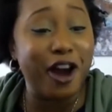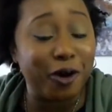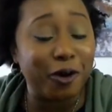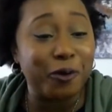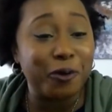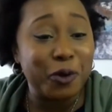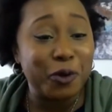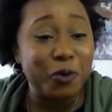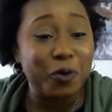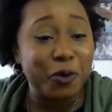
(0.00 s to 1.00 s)
know
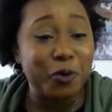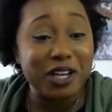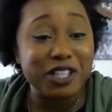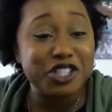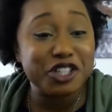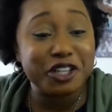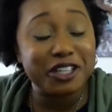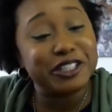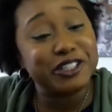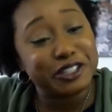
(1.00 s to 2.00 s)
what you're going
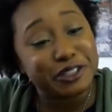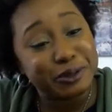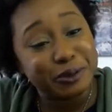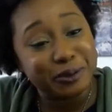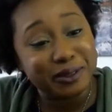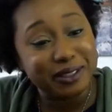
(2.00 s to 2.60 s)
to do,